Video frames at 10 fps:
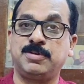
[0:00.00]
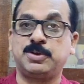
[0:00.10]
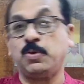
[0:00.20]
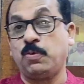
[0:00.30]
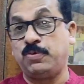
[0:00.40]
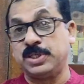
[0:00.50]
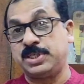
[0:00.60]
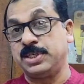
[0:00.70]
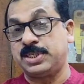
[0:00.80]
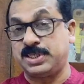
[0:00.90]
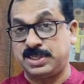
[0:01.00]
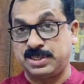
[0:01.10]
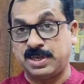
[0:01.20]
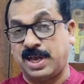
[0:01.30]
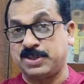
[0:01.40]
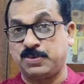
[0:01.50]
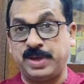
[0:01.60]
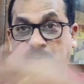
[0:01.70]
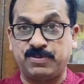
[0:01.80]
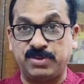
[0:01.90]
So first is, as
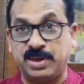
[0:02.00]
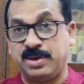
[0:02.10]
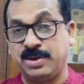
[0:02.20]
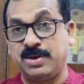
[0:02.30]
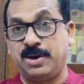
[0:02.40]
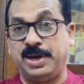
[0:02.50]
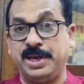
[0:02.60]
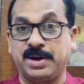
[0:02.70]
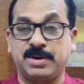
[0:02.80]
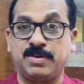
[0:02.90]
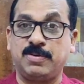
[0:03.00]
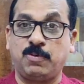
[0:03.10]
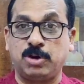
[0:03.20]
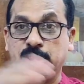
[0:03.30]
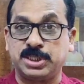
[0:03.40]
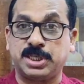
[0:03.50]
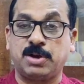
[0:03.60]
we have said earlier, what is